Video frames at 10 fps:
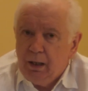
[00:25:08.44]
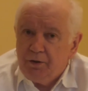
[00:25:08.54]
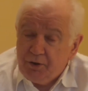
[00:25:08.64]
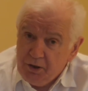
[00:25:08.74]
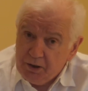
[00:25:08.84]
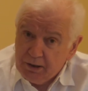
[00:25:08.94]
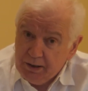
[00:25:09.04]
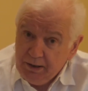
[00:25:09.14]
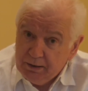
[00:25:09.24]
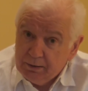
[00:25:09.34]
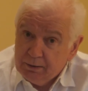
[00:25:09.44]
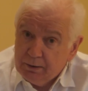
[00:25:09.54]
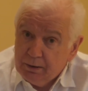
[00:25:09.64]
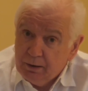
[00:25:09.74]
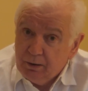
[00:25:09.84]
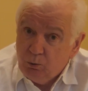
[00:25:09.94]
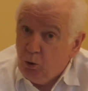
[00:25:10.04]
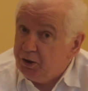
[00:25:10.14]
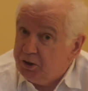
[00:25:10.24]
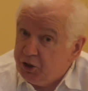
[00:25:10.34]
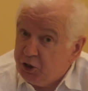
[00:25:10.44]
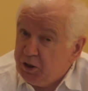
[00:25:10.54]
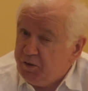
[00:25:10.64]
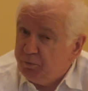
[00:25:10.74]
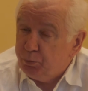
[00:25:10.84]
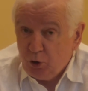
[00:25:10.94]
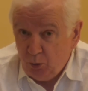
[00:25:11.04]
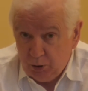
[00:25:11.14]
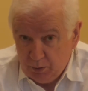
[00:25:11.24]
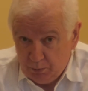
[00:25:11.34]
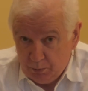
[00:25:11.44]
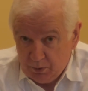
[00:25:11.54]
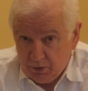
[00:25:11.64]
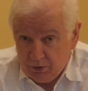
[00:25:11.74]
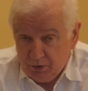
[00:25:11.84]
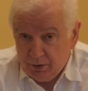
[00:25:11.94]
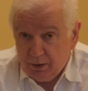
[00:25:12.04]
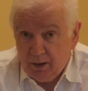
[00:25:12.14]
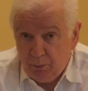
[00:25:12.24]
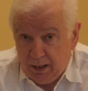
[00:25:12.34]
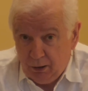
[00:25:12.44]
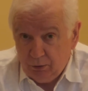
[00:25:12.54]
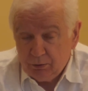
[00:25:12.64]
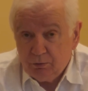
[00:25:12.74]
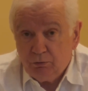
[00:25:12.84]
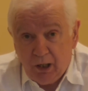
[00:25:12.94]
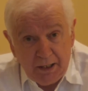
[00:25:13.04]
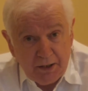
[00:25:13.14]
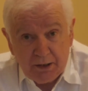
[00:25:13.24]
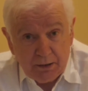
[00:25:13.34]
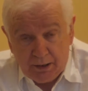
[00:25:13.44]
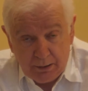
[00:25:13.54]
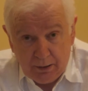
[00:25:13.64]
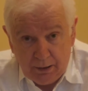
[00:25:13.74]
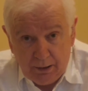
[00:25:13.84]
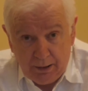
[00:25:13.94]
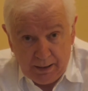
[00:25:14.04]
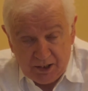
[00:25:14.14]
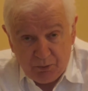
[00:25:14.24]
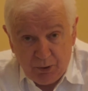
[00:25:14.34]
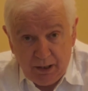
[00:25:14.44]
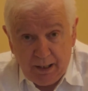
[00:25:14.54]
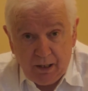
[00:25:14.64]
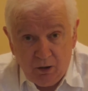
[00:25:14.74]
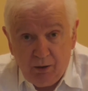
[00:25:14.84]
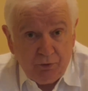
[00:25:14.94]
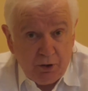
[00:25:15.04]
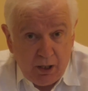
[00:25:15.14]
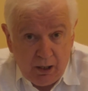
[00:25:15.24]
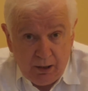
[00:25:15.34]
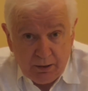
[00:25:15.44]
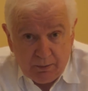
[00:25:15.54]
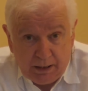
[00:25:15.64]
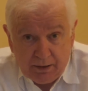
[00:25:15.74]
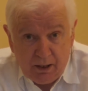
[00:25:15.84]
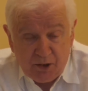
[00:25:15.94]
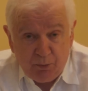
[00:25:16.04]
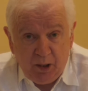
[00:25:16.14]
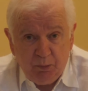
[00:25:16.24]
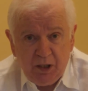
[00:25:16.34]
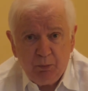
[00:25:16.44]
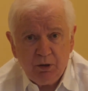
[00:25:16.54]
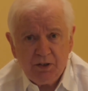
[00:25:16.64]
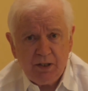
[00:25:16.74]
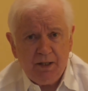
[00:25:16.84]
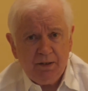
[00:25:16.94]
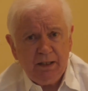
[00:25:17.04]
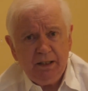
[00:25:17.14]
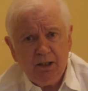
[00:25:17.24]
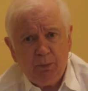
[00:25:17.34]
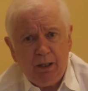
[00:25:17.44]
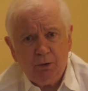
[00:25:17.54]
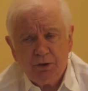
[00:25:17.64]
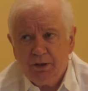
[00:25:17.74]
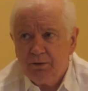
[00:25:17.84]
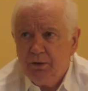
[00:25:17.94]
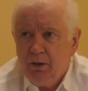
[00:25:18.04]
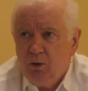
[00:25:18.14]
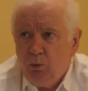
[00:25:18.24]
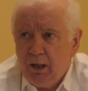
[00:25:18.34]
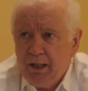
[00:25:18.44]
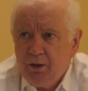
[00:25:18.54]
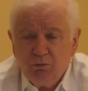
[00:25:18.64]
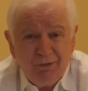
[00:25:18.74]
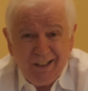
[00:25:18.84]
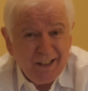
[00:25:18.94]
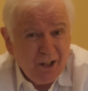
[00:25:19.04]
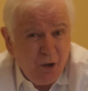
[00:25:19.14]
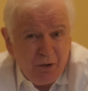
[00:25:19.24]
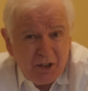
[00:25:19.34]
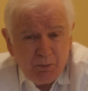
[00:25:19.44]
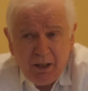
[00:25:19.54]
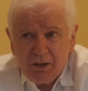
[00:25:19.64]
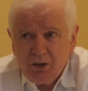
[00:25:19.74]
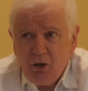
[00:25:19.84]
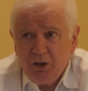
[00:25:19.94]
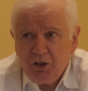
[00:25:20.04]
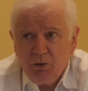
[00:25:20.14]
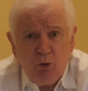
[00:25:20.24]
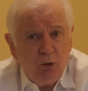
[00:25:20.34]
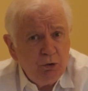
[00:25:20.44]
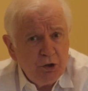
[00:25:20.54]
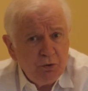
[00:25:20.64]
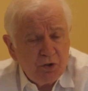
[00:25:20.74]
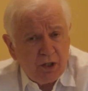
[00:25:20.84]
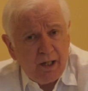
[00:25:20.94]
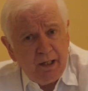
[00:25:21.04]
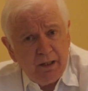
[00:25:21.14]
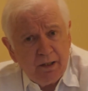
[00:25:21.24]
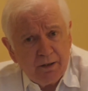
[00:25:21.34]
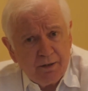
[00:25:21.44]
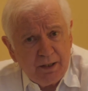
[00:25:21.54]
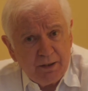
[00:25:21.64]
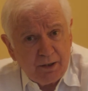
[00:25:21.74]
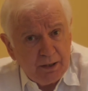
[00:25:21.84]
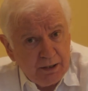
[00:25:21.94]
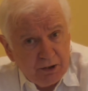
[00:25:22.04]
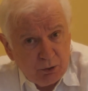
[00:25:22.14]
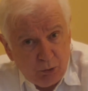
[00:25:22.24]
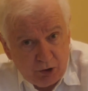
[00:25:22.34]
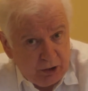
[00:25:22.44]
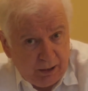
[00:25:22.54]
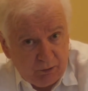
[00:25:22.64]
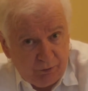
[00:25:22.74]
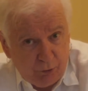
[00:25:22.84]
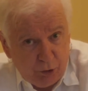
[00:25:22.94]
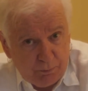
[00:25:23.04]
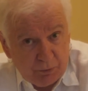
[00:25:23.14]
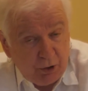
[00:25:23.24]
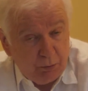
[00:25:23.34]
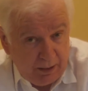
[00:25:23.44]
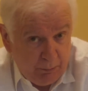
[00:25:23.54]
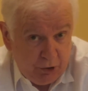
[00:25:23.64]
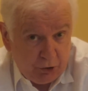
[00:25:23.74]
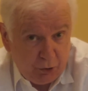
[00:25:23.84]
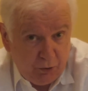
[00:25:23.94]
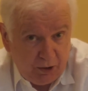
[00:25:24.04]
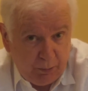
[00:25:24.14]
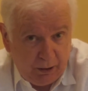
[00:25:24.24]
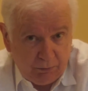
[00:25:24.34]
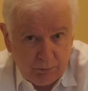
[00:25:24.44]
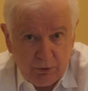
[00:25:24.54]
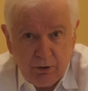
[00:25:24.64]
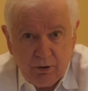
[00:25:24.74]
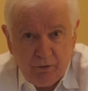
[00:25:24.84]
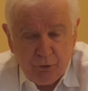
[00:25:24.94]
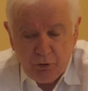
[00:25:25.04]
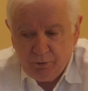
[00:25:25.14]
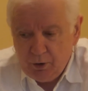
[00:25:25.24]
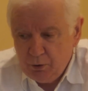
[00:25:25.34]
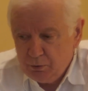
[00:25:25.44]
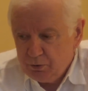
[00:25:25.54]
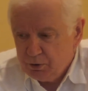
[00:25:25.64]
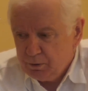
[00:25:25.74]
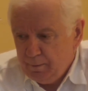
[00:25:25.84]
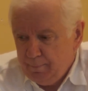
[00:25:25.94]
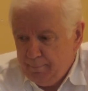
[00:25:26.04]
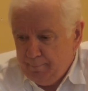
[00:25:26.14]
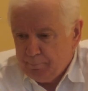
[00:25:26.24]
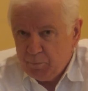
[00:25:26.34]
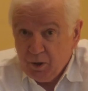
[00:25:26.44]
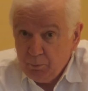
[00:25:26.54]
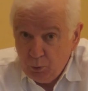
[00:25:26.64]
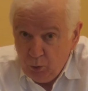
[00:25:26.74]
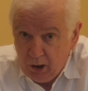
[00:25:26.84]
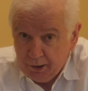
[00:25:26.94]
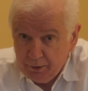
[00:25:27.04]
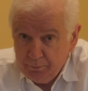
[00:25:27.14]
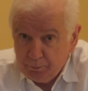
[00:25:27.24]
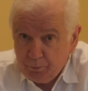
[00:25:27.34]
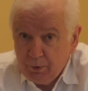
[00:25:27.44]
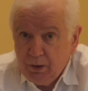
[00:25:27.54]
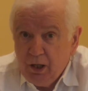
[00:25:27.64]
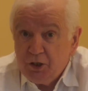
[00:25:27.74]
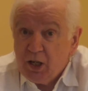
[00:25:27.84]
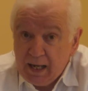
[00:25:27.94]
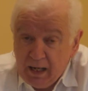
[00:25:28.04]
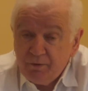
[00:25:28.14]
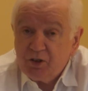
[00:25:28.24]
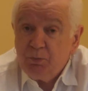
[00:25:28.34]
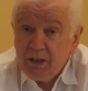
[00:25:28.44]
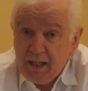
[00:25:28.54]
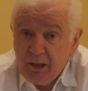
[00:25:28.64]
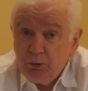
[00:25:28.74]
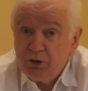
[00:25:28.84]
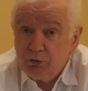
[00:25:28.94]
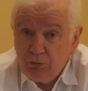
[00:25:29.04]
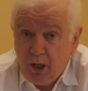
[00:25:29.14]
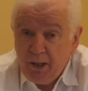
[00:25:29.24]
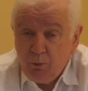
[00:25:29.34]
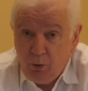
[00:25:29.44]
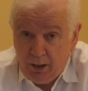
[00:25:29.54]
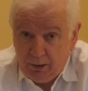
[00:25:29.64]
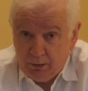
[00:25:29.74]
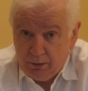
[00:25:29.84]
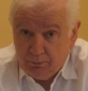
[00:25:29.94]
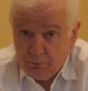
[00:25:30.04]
Thirdly, what are the chief problems about writing an SPN? I often get asked by people as they're thinking about it, well, I don't really know this methodology. What would you say are the things I need to watch out for? So let me just talk about a few of those. Number one, you have to be able to write well.